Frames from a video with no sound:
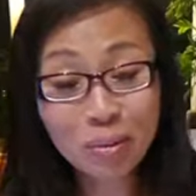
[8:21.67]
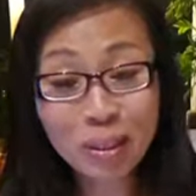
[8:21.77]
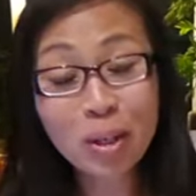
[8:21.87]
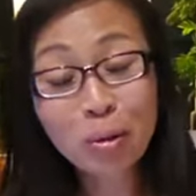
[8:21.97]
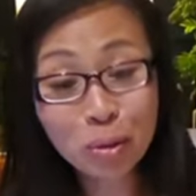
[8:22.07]
we
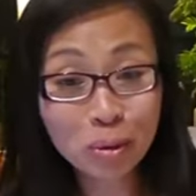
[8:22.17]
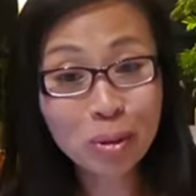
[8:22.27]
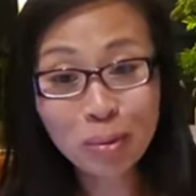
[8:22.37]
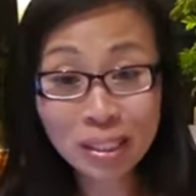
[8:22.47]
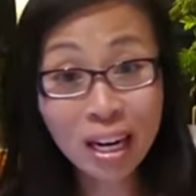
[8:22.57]
go through,
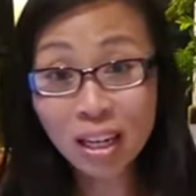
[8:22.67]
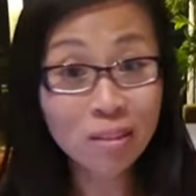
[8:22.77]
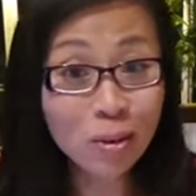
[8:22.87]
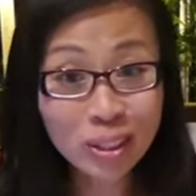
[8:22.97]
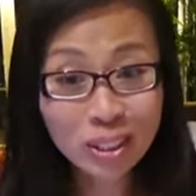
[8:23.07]
because I
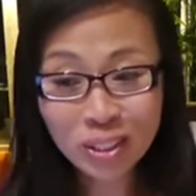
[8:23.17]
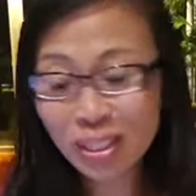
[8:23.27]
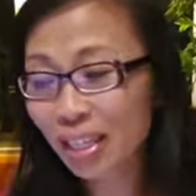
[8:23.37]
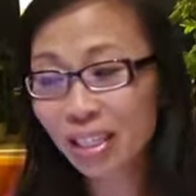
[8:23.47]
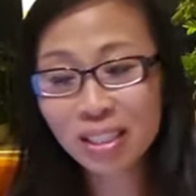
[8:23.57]
love oysters. I
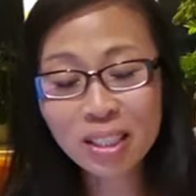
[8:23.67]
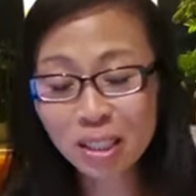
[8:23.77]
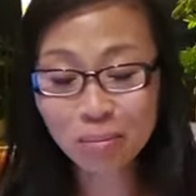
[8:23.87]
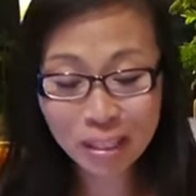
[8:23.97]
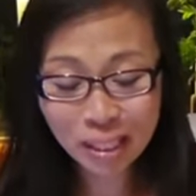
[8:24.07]
can eat a
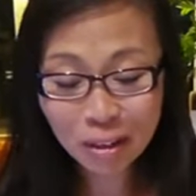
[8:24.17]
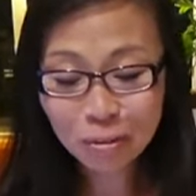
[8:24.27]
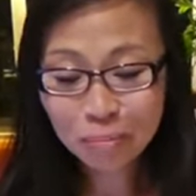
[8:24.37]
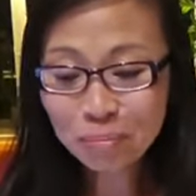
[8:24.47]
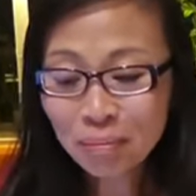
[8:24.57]
dozen myself.